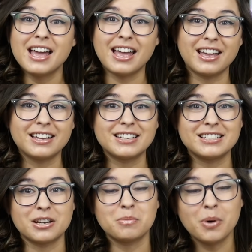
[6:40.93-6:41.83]
And I
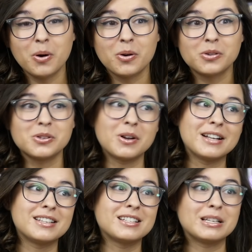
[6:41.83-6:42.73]
did a poll. You
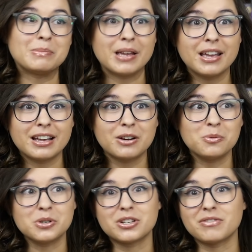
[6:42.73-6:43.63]
guys get to pick
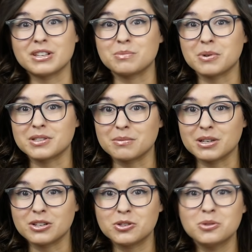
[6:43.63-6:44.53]
which of these books I'm
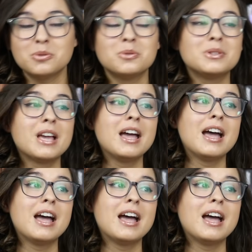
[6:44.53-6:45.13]
going to choose.